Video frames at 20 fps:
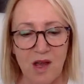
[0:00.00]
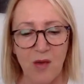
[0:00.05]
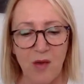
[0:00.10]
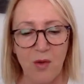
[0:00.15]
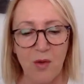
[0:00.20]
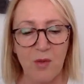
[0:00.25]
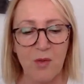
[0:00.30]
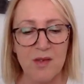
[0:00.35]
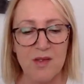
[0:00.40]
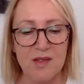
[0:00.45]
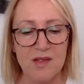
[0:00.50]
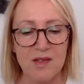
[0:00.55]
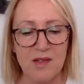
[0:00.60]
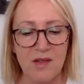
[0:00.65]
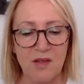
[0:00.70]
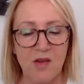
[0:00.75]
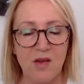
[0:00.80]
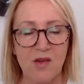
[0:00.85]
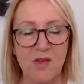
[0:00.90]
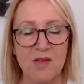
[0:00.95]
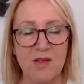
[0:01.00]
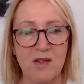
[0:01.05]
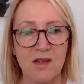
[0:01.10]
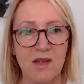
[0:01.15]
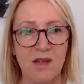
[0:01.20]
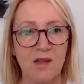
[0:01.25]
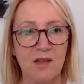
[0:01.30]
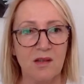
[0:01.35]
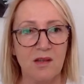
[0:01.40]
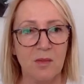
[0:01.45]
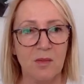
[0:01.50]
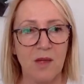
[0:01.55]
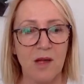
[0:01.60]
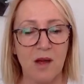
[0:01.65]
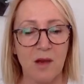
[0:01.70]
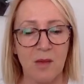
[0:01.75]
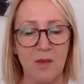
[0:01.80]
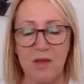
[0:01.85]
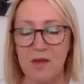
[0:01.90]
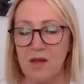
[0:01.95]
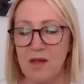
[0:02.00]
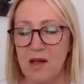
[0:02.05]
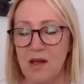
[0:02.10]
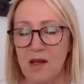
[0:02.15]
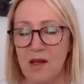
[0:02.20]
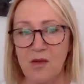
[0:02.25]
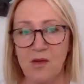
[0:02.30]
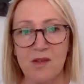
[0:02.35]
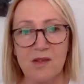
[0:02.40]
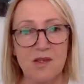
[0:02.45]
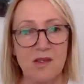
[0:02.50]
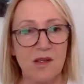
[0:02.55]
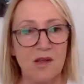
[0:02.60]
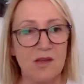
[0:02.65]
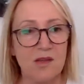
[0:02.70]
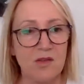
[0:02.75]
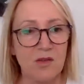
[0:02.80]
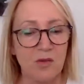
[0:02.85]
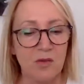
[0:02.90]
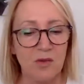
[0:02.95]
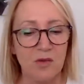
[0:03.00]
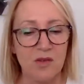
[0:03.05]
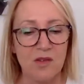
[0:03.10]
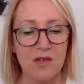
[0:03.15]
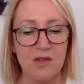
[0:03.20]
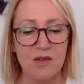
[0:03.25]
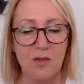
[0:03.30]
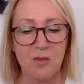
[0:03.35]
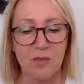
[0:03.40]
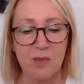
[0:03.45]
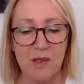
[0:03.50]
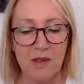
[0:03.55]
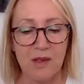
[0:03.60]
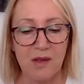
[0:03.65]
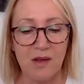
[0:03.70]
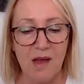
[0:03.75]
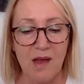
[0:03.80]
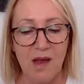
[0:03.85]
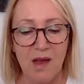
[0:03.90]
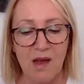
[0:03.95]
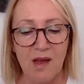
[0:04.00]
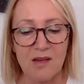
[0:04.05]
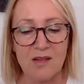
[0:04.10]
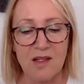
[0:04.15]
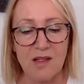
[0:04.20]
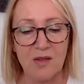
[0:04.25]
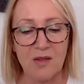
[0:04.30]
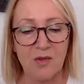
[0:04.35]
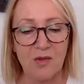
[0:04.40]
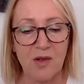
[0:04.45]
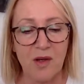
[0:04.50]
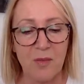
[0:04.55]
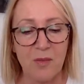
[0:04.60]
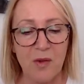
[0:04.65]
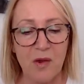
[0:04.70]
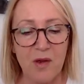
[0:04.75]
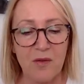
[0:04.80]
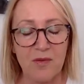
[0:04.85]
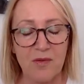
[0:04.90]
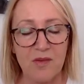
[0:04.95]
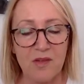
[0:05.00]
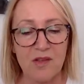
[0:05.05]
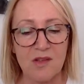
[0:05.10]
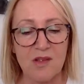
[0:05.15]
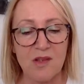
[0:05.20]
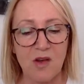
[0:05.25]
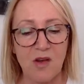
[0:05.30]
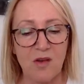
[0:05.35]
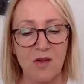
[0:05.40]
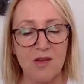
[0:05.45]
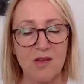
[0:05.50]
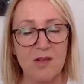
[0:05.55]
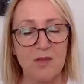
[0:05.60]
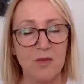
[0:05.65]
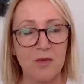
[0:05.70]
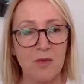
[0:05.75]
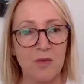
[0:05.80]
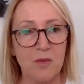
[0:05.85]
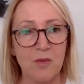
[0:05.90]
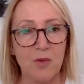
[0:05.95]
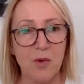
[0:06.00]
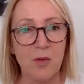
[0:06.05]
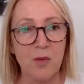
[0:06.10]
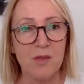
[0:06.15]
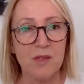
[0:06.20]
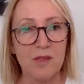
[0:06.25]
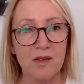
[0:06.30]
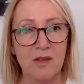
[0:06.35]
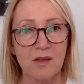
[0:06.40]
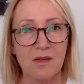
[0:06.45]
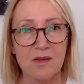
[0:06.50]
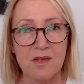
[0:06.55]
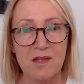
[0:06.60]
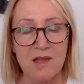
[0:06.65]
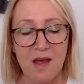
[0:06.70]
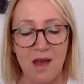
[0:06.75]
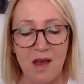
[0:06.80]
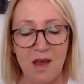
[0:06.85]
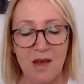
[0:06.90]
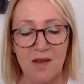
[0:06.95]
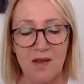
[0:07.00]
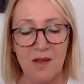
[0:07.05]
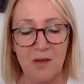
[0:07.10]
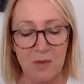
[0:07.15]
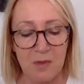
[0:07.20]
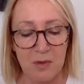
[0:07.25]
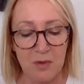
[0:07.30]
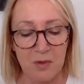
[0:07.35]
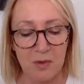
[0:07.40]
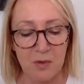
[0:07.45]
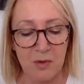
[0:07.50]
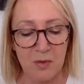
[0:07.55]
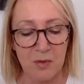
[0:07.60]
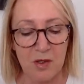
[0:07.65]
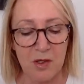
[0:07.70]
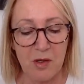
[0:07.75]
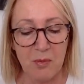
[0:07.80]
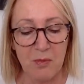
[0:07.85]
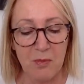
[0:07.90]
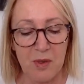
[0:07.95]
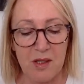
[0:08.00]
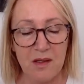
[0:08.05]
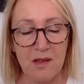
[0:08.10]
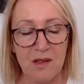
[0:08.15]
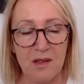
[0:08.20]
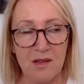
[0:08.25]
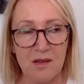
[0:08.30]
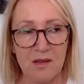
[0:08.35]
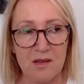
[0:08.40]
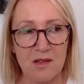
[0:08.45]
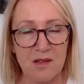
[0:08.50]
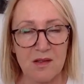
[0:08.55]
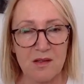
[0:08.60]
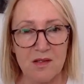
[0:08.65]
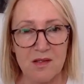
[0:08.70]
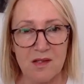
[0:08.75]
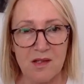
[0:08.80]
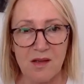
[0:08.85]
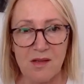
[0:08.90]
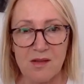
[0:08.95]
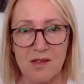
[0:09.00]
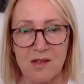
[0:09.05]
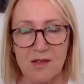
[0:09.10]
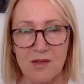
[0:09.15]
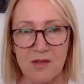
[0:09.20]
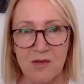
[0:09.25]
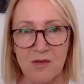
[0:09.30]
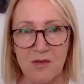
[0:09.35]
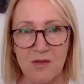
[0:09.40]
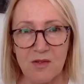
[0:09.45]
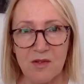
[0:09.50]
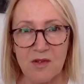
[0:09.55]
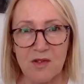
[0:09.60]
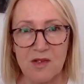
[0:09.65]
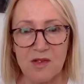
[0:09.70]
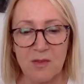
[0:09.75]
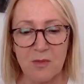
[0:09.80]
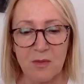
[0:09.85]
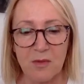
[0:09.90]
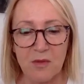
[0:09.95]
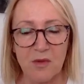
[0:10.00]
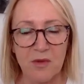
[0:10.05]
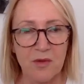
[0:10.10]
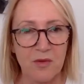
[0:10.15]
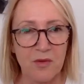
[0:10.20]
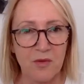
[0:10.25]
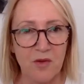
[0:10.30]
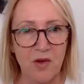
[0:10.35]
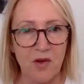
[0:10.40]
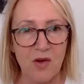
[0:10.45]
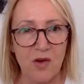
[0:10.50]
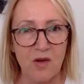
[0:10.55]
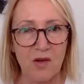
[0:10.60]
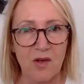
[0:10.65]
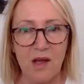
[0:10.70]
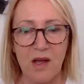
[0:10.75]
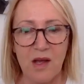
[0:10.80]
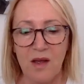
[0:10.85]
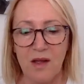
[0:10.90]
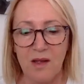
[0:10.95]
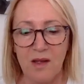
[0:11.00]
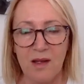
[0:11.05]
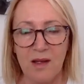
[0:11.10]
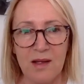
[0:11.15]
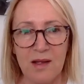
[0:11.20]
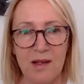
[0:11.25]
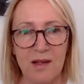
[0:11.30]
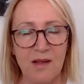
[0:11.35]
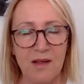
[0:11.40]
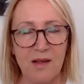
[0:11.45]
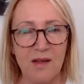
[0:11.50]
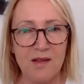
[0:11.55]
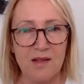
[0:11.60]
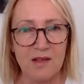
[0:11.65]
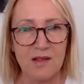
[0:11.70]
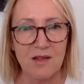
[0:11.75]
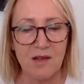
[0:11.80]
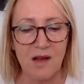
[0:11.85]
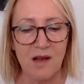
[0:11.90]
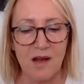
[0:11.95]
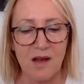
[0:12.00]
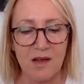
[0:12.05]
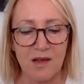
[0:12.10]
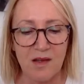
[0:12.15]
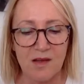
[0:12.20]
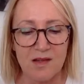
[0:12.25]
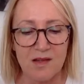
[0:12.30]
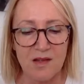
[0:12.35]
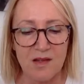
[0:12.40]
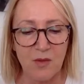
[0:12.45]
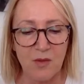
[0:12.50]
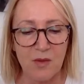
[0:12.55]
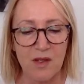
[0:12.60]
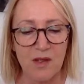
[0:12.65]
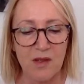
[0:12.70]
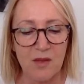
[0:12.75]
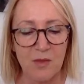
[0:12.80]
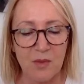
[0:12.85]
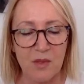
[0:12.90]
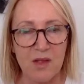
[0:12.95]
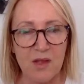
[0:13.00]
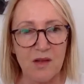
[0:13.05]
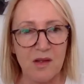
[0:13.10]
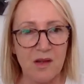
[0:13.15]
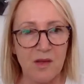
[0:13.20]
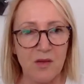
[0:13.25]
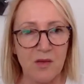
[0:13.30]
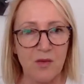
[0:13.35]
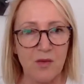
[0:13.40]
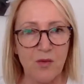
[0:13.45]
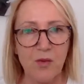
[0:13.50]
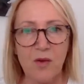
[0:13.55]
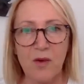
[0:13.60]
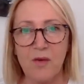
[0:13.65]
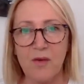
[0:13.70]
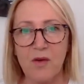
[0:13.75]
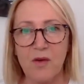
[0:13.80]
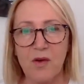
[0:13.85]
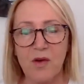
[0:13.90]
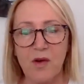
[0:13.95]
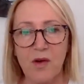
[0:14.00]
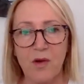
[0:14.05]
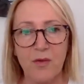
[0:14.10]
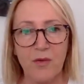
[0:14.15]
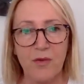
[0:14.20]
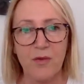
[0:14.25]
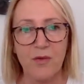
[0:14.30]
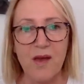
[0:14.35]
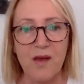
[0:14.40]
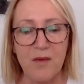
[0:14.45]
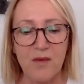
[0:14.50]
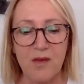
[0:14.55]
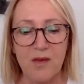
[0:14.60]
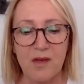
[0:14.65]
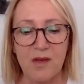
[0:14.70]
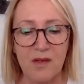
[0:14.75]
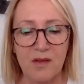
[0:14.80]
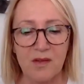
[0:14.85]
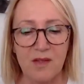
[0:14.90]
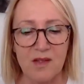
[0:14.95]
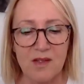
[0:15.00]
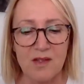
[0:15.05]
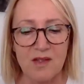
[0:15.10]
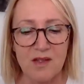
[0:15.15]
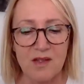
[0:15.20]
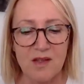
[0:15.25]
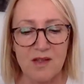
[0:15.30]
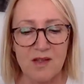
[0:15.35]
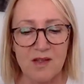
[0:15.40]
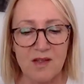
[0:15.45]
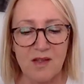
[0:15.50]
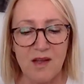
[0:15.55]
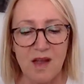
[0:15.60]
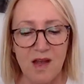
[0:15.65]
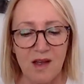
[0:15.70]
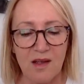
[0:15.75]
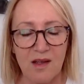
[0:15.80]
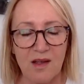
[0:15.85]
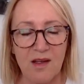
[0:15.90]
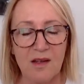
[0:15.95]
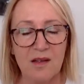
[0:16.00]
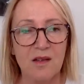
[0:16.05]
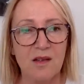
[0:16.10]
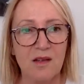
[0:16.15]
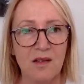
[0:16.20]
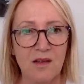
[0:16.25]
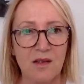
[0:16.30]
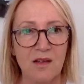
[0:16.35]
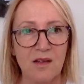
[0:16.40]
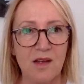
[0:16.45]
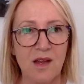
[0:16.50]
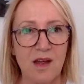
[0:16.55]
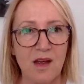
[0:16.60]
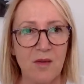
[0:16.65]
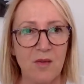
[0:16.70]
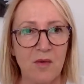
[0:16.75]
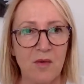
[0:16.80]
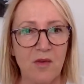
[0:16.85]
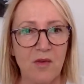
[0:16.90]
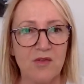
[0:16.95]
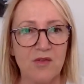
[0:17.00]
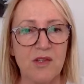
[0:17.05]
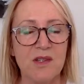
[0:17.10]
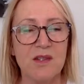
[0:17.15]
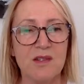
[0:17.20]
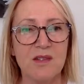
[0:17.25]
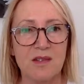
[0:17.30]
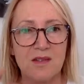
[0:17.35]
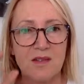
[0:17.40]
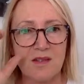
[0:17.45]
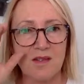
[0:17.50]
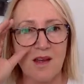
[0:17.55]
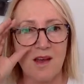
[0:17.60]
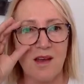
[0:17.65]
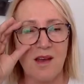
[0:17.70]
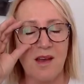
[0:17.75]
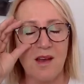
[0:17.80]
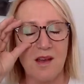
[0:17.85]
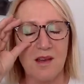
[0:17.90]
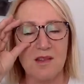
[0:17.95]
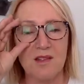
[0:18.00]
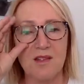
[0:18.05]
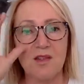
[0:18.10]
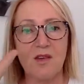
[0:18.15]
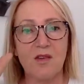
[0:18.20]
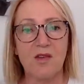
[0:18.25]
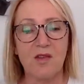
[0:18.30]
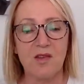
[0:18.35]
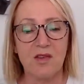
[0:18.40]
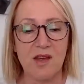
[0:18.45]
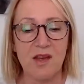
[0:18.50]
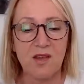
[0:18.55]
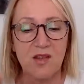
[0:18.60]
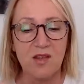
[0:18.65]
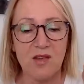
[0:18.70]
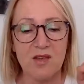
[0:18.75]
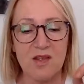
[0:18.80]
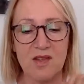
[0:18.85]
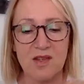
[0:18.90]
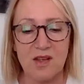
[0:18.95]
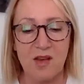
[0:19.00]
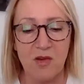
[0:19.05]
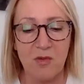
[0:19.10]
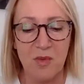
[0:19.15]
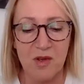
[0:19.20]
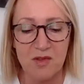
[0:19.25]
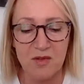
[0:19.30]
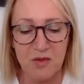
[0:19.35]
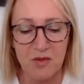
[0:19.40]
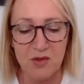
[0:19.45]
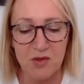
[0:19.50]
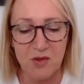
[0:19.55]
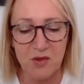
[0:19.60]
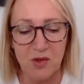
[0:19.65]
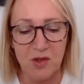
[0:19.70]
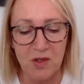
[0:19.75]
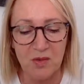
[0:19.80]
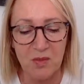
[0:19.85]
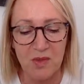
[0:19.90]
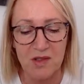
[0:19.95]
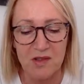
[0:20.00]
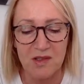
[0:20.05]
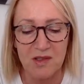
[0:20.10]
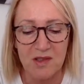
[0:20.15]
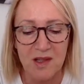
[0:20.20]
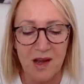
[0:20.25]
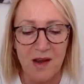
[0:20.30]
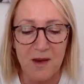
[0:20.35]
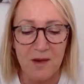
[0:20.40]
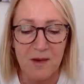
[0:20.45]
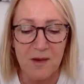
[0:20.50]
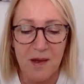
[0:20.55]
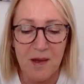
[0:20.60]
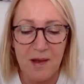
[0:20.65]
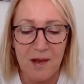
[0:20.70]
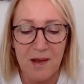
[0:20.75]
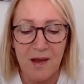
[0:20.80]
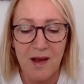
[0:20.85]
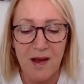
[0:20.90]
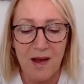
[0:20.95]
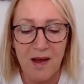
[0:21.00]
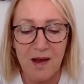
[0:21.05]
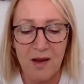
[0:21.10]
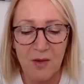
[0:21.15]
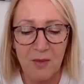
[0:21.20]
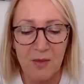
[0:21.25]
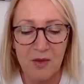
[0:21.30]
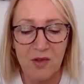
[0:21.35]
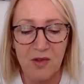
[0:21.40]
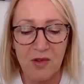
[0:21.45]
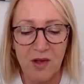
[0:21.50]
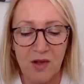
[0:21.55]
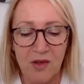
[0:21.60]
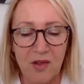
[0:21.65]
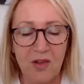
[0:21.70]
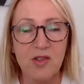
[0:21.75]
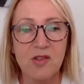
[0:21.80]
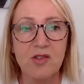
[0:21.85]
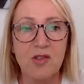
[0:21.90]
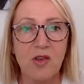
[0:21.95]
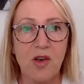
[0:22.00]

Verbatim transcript: where we see God's kingdom come in the areas that He's called us to be. And so, Lord, I pray for those Holy Spirit promptings that people will be obedient and sensitive to the Spirit of God leading us and guiding us so we can be in that river of favor in this season in the name of Jesus. So, thank you so much for joining me today. I will go and look at your